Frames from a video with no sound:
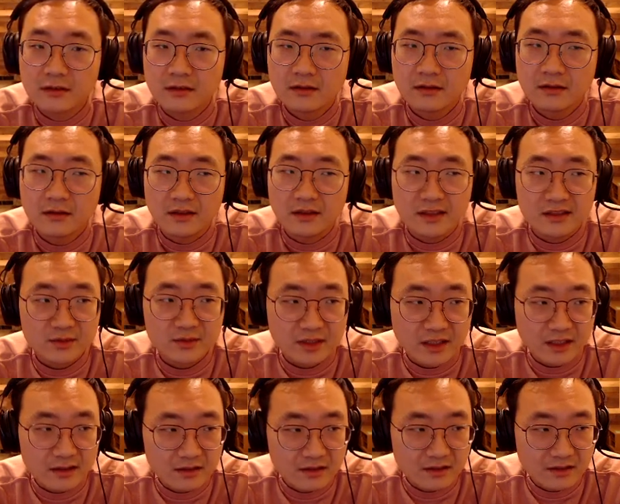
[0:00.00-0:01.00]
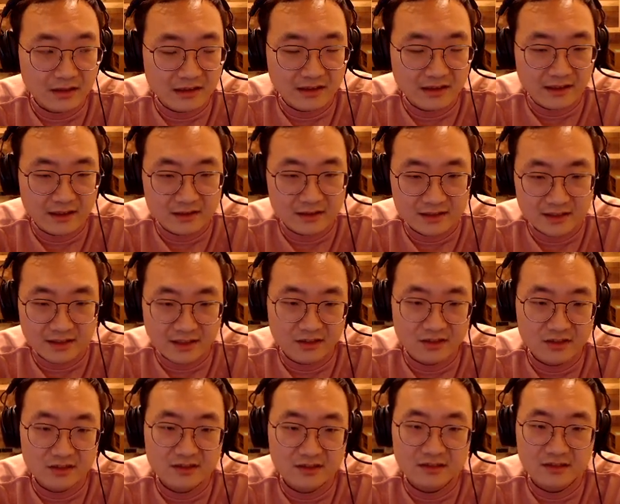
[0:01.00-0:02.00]
And as we get to the later
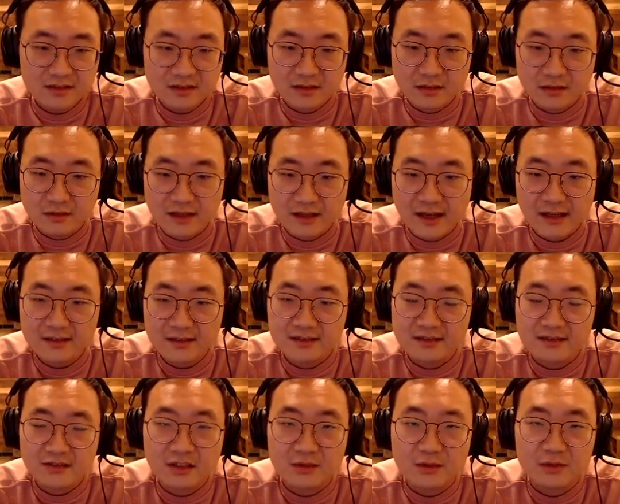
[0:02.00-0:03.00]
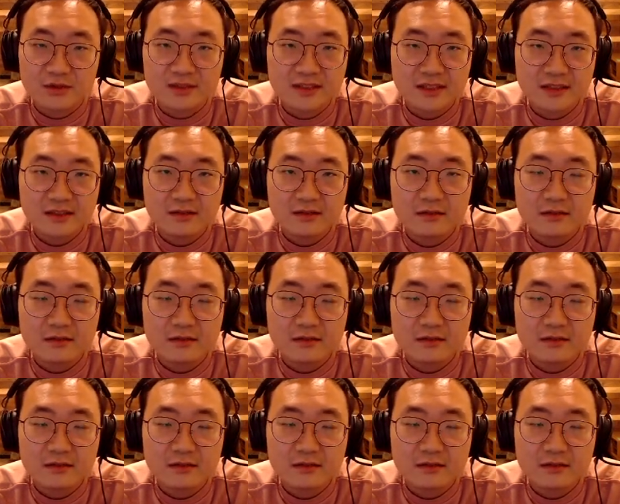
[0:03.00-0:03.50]
stages, you know, Nax is almost out.